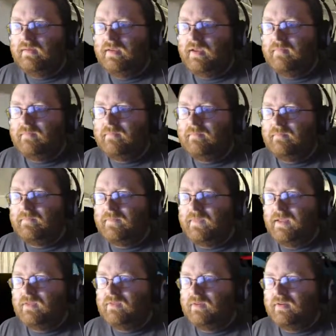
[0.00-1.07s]
Yep,
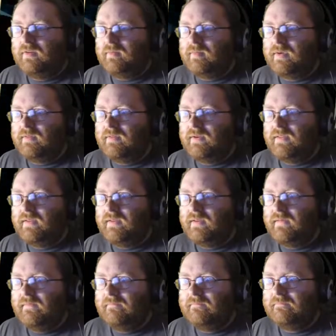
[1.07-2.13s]
there's a loading bay right
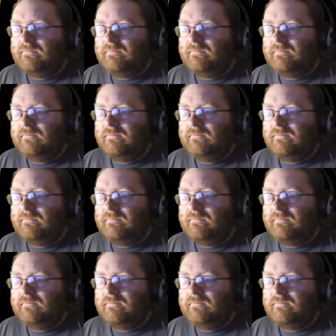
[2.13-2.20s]
there.